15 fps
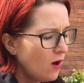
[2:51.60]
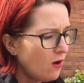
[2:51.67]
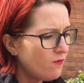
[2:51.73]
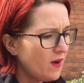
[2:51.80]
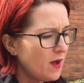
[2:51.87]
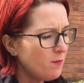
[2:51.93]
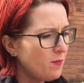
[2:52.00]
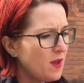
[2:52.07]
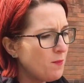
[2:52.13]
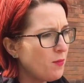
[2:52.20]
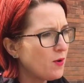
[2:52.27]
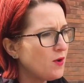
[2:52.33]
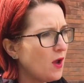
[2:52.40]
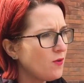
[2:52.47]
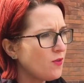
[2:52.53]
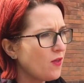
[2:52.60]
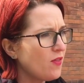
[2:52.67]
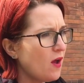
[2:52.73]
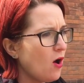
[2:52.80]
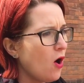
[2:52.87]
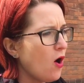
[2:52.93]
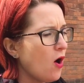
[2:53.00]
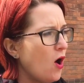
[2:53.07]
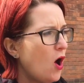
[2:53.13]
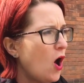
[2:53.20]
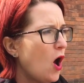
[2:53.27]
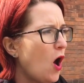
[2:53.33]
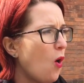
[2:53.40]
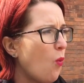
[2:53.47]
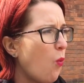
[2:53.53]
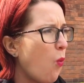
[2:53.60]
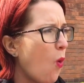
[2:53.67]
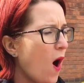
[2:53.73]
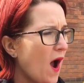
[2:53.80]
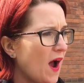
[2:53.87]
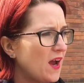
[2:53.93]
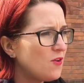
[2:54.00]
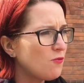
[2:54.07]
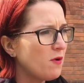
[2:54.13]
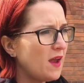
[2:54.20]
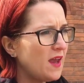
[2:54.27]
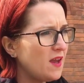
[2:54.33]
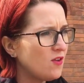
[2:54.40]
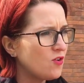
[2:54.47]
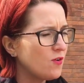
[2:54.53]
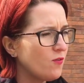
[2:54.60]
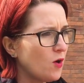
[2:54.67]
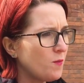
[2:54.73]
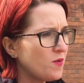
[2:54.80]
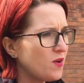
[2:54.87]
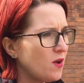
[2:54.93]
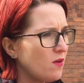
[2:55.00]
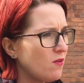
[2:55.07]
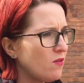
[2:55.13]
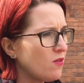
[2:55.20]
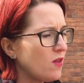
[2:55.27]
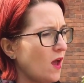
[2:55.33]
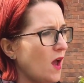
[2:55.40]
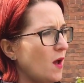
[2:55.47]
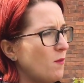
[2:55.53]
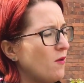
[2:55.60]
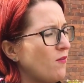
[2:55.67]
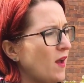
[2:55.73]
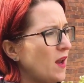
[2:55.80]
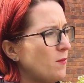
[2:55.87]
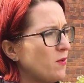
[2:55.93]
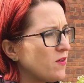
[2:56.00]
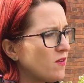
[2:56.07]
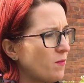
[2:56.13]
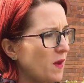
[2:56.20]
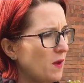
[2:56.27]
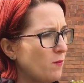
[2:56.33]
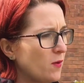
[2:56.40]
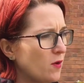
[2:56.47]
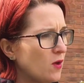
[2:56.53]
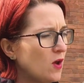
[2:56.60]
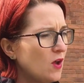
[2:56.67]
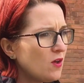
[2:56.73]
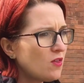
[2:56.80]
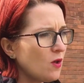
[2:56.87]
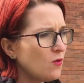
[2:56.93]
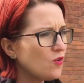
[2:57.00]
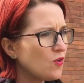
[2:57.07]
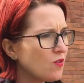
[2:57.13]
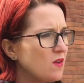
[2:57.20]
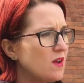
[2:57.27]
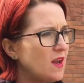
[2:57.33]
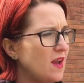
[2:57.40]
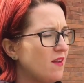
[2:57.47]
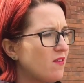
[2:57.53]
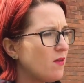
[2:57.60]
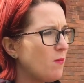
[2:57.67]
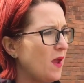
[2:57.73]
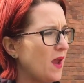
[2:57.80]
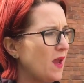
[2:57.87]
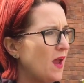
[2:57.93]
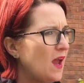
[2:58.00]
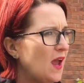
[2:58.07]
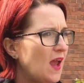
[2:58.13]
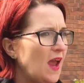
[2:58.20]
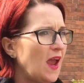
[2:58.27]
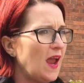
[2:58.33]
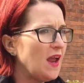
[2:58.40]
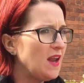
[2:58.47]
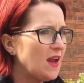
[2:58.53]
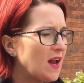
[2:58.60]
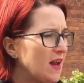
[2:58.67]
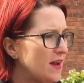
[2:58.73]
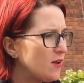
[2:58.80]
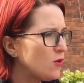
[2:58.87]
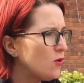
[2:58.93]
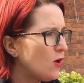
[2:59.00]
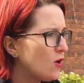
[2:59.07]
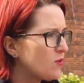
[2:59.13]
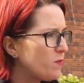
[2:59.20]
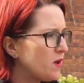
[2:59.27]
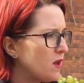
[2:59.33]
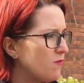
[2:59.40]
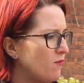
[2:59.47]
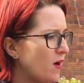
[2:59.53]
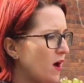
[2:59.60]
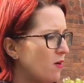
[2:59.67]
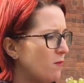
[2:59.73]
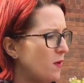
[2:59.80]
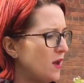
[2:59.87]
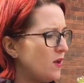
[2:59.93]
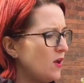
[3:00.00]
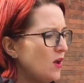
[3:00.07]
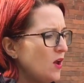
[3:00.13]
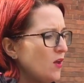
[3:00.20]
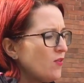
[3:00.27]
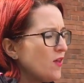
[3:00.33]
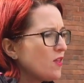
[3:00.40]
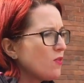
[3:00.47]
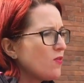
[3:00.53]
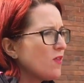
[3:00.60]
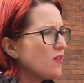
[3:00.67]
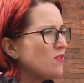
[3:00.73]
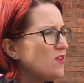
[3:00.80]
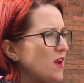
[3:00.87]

of letting people know that there are a wide range of options available to people. So it doesn't need to be in a clinical hospital environment. There's